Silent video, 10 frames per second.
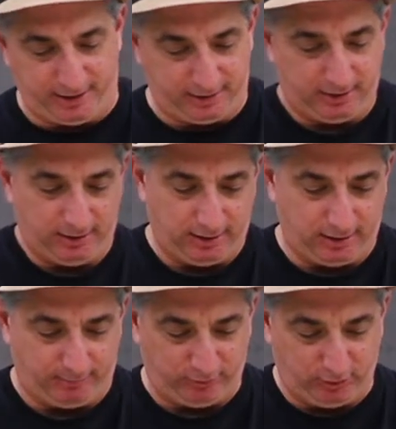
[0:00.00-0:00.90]
got
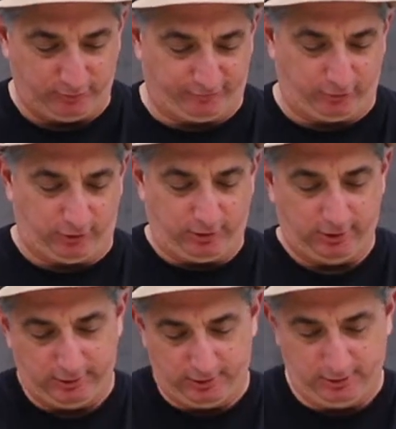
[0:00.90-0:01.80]
a
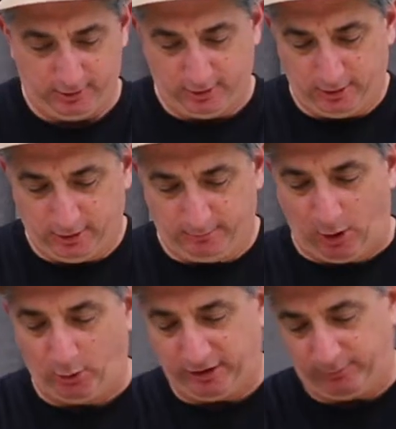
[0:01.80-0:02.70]
beautiful
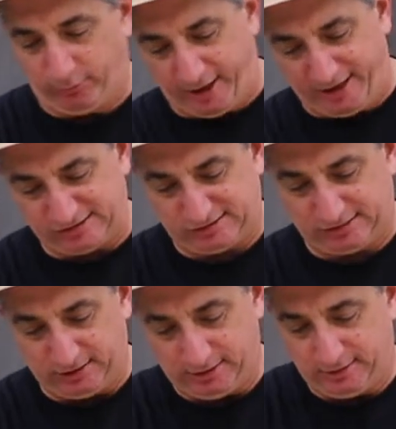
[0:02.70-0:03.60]
bone-in
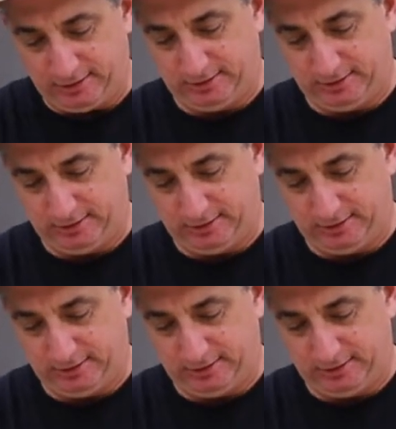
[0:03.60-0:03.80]
breast.